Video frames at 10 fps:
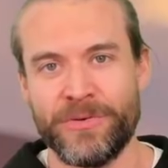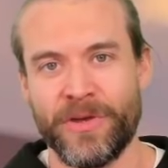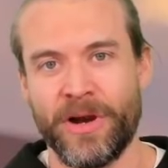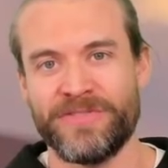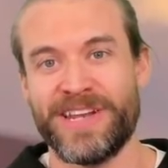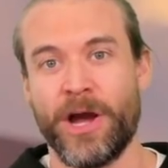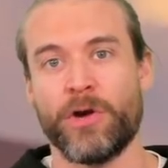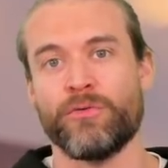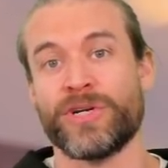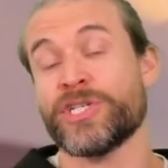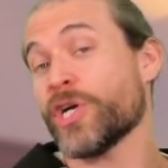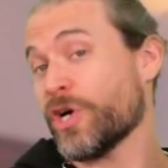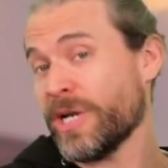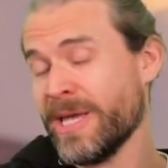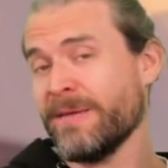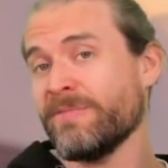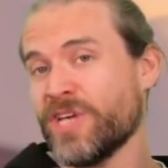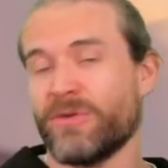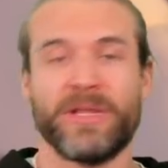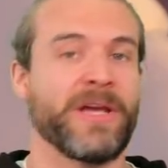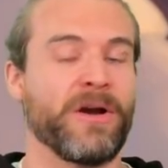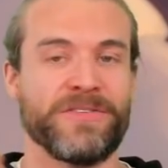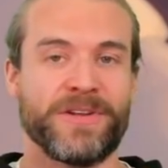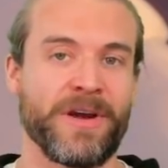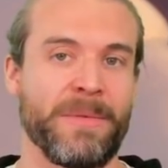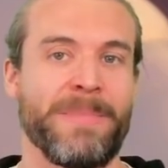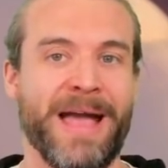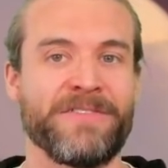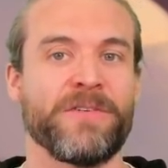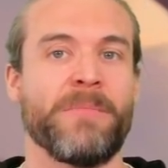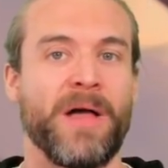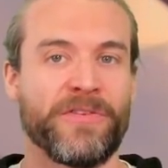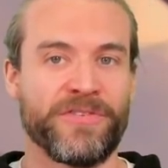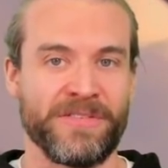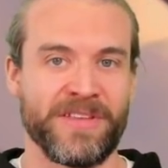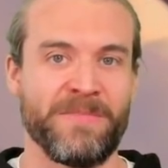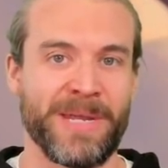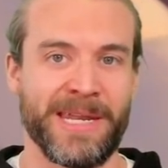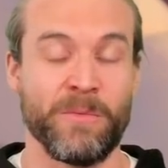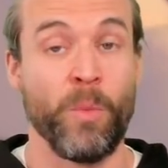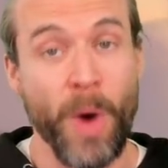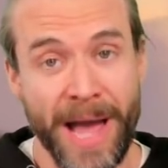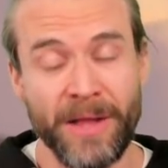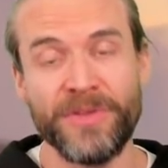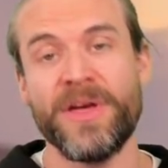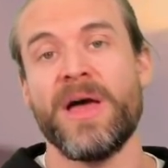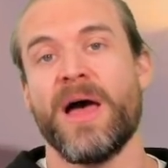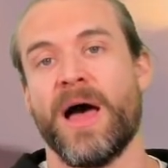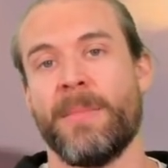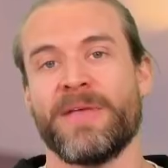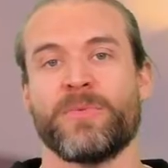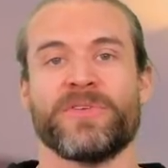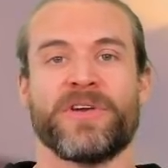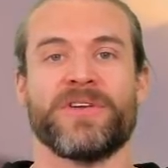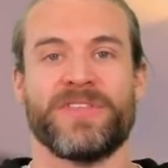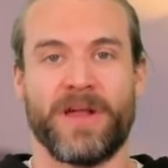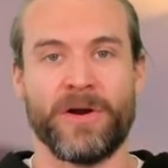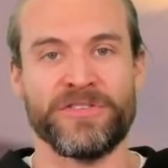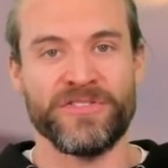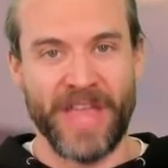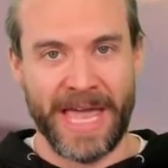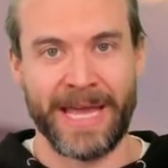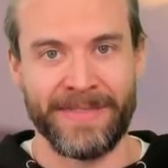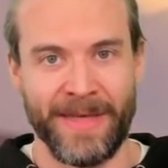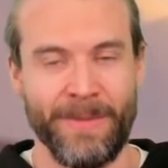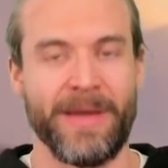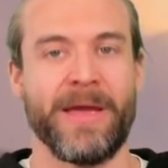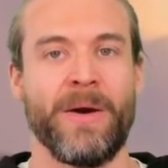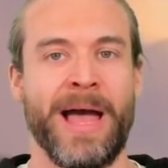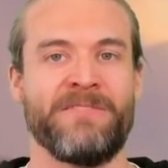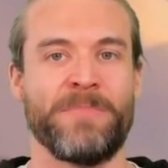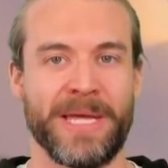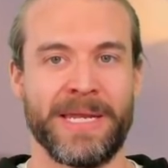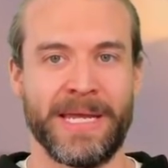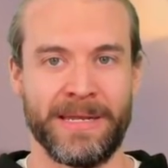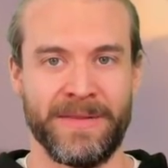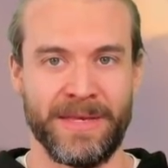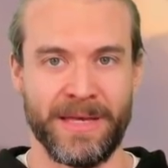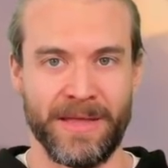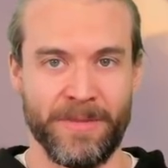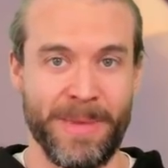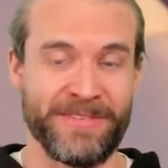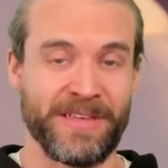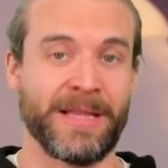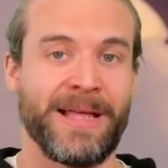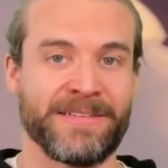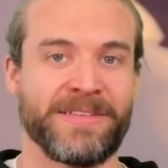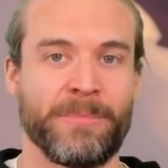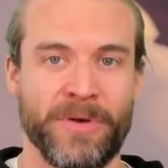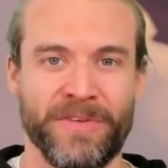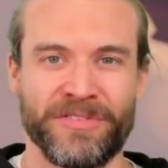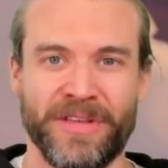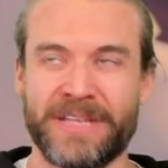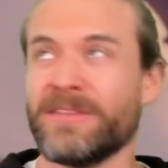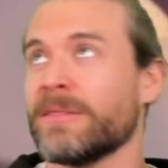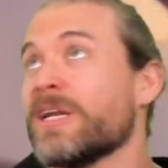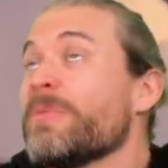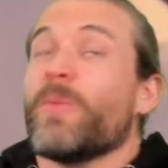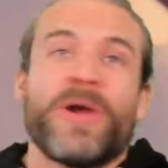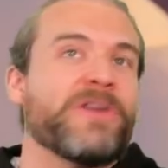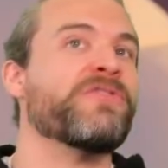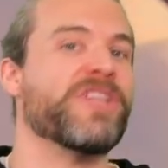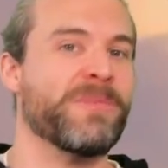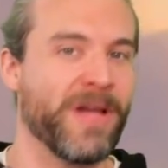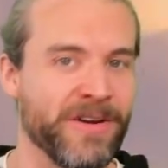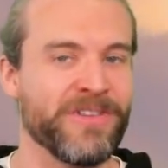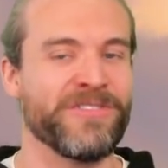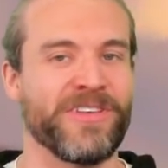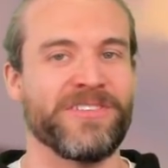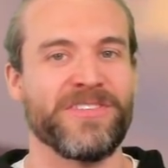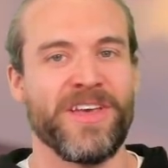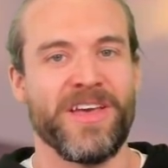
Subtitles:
the cards that are returning, generally cards that are coming back from other sets that have been in Wild, as well as cards that are staying that have been in the Basic and Classic set previously. It's a little bit weird for Demon Hunter, since